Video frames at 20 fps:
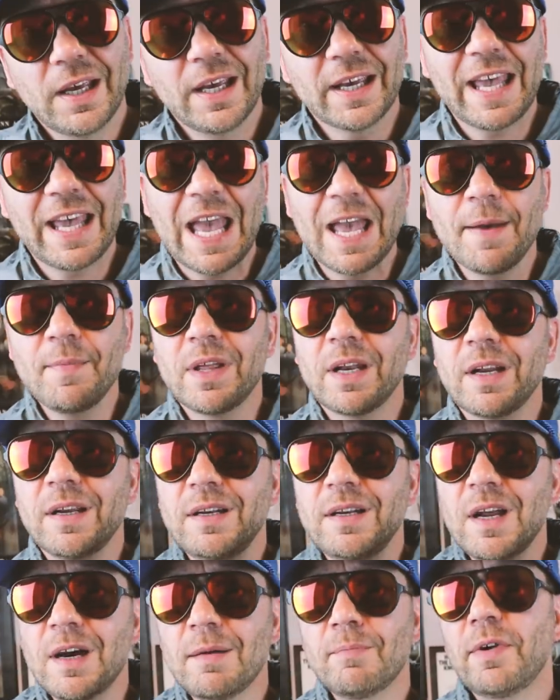It came in a
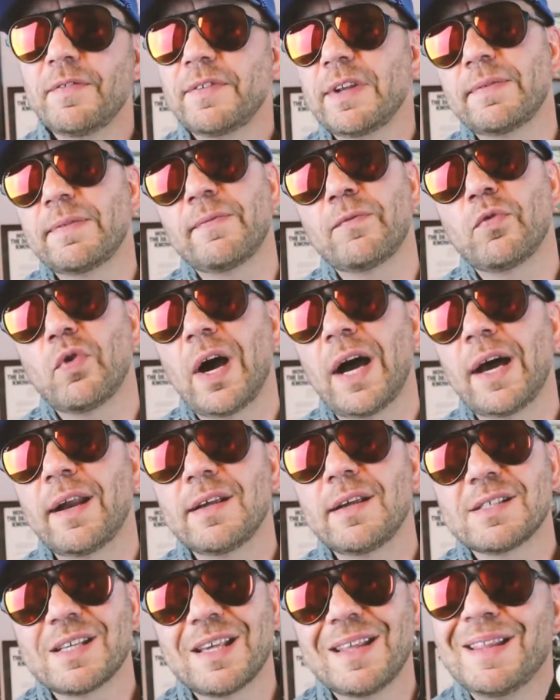number of different
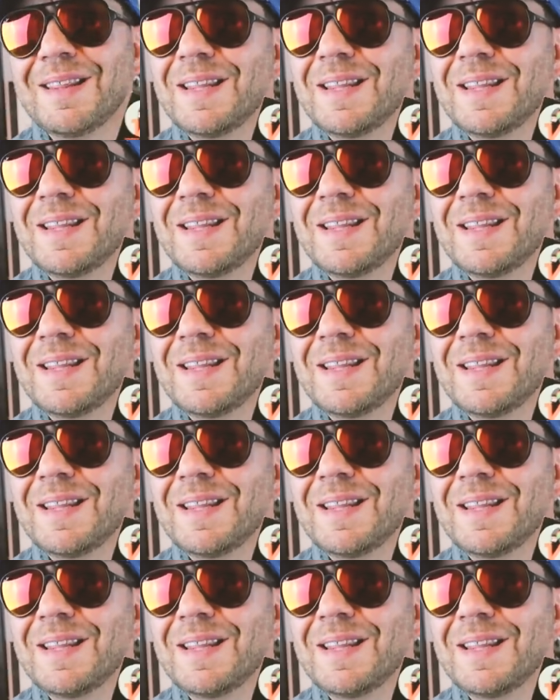varieties.